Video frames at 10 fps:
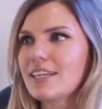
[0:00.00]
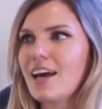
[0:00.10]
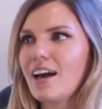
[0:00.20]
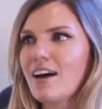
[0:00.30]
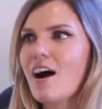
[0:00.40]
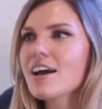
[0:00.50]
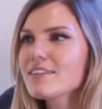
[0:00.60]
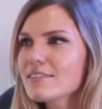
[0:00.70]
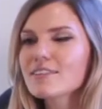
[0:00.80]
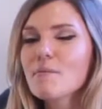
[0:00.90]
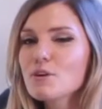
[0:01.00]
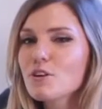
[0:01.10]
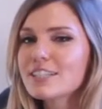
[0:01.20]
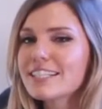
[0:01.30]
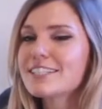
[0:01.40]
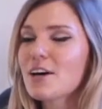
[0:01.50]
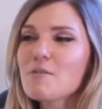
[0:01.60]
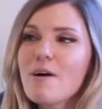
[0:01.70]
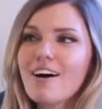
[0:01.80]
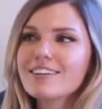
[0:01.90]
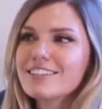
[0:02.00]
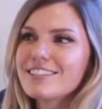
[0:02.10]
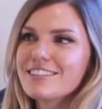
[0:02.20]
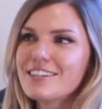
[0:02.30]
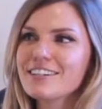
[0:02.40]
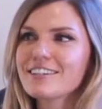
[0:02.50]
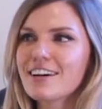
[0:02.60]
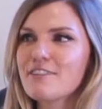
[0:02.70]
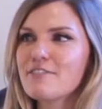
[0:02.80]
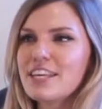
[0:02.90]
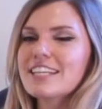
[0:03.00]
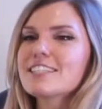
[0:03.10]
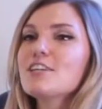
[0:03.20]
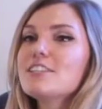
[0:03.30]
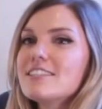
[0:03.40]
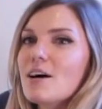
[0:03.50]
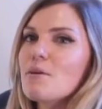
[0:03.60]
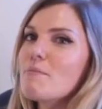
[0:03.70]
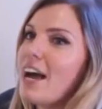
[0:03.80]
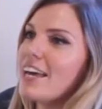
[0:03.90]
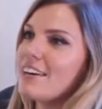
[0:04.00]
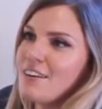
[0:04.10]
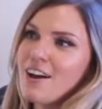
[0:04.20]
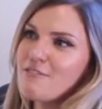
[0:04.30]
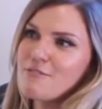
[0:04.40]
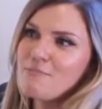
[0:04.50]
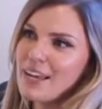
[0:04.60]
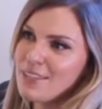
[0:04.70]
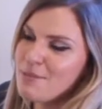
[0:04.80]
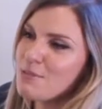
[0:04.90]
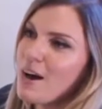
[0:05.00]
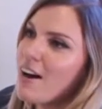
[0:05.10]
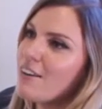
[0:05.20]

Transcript: Yeah, I come across this so much, kind of the excuses that we make, and I've made them as well.